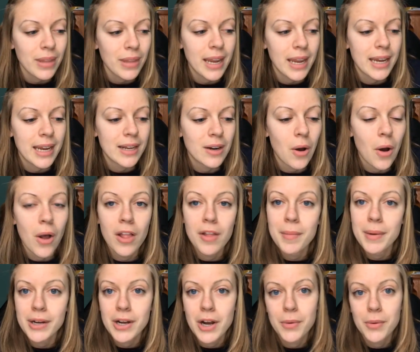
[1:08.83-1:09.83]
and all of
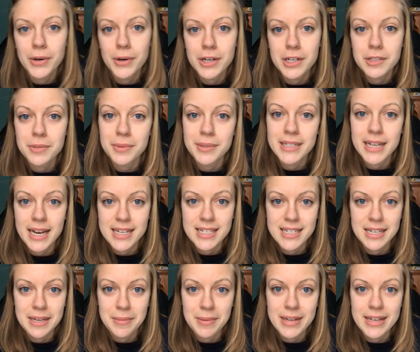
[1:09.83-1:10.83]
my coworkers were
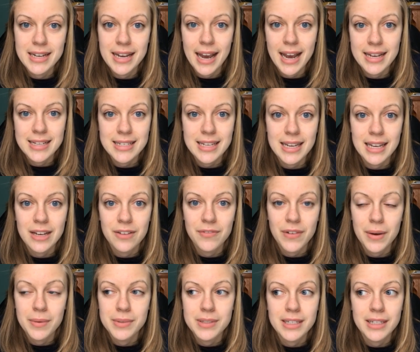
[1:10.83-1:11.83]
texting me asking if
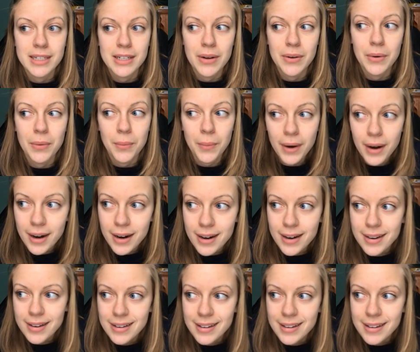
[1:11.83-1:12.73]
I was going to go to work.